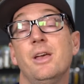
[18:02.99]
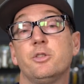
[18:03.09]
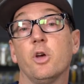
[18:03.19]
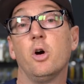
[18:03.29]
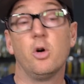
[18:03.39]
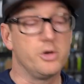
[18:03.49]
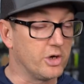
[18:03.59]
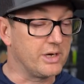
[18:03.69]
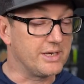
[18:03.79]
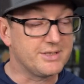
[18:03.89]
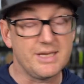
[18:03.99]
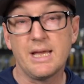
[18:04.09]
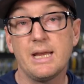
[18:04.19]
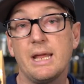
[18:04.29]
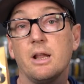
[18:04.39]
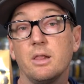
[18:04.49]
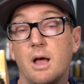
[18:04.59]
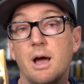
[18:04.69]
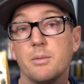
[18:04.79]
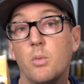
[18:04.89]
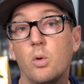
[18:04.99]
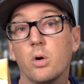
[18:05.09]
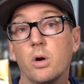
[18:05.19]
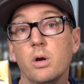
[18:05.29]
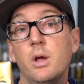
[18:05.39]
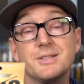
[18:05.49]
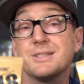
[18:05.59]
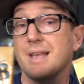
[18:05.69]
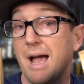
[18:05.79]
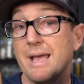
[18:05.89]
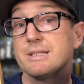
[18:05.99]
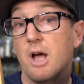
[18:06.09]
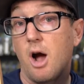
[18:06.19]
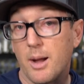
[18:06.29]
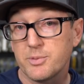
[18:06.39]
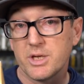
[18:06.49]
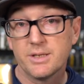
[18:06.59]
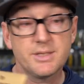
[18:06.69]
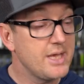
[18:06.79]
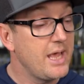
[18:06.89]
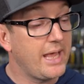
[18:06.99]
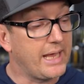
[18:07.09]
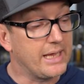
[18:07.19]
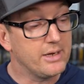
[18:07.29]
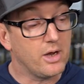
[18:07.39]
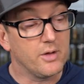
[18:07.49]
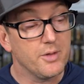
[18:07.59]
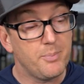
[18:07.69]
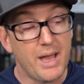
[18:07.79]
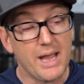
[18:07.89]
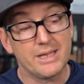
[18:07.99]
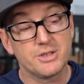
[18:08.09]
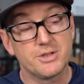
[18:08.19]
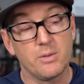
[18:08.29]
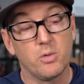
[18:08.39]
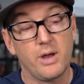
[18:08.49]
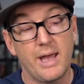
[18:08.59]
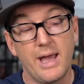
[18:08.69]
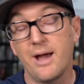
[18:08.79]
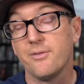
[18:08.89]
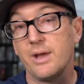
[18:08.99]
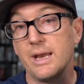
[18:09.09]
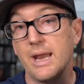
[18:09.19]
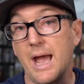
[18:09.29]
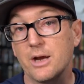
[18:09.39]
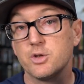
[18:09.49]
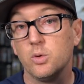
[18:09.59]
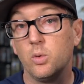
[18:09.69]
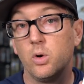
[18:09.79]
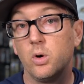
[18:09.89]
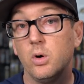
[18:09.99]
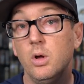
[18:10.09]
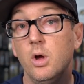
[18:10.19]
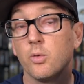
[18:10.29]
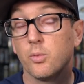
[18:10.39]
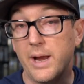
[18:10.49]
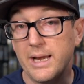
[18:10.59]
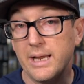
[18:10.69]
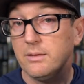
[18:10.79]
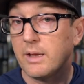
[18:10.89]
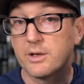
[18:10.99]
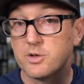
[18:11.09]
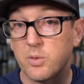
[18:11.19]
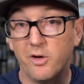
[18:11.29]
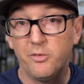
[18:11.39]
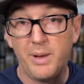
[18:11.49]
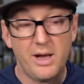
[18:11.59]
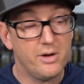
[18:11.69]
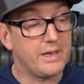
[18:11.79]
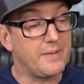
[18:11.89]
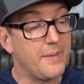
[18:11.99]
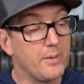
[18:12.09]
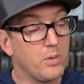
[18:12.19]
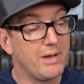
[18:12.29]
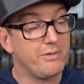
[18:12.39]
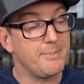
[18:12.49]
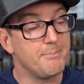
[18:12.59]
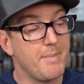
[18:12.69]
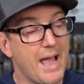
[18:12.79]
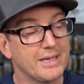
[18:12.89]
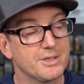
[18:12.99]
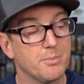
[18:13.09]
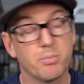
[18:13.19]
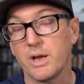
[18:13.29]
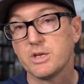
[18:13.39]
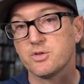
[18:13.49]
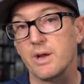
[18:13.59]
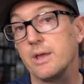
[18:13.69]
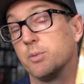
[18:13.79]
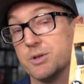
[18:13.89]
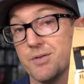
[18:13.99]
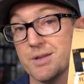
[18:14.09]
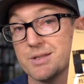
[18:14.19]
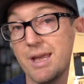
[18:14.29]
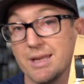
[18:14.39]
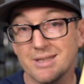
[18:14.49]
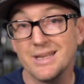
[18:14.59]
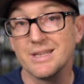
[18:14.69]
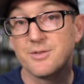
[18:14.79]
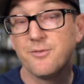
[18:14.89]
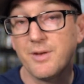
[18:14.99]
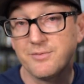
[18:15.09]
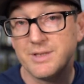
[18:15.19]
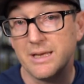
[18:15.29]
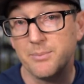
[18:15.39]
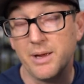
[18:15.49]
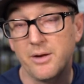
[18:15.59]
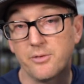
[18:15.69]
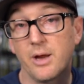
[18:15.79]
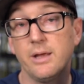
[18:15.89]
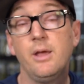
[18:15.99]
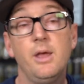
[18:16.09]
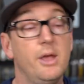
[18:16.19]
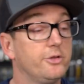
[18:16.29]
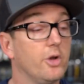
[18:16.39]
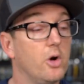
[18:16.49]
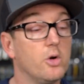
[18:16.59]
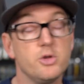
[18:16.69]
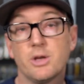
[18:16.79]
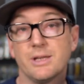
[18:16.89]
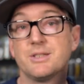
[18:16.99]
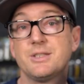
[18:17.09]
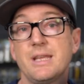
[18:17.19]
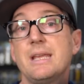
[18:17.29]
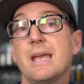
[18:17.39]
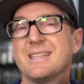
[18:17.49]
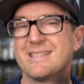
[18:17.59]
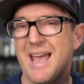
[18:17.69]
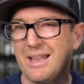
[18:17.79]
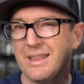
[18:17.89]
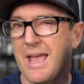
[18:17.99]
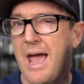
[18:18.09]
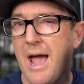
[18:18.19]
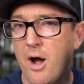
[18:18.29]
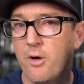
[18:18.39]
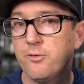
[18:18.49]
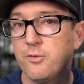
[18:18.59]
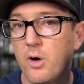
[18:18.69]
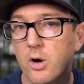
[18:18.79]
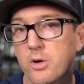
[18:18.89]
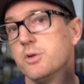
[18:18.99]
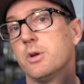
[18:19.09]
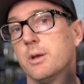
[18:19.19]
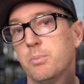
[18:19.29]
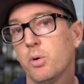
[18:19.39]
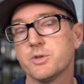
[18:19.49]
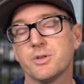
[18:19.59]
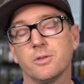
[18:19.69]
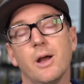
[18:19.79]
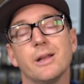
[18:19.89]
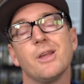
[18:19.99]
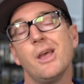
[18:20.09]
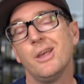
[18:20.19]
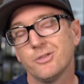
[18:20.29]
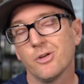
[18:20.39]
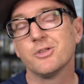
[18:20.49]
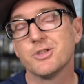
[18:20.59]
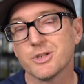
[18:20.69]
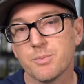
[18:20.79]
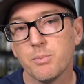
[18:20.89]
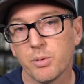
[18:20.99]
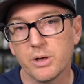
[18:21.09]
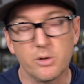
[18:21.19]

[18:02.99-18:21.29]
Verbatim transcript: So you're gonna see it in a lot more size options and on the package they will have an actual rating like 12 pound and then they will have a max brake strength which in this case is 15 pound right so you can see exactly how far you can push the lines so it's just pretty